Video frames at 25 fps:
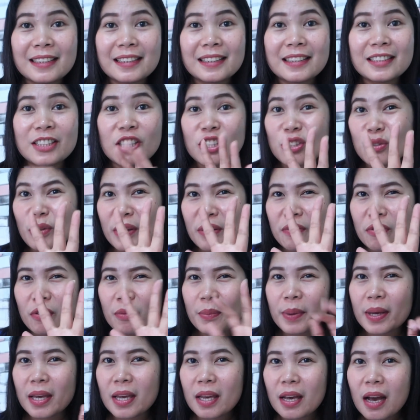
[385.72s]
Just wait for
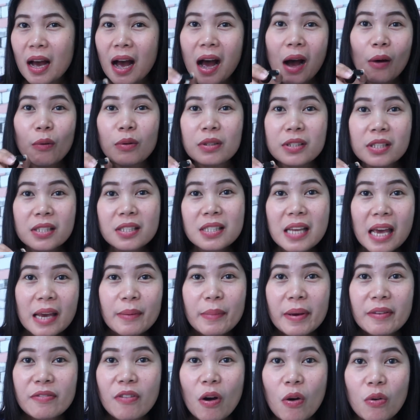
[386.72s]
me. I will just take
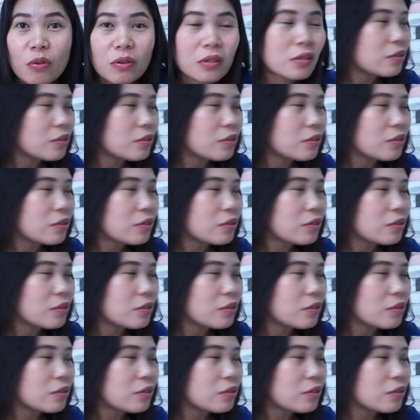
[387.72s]
my phone.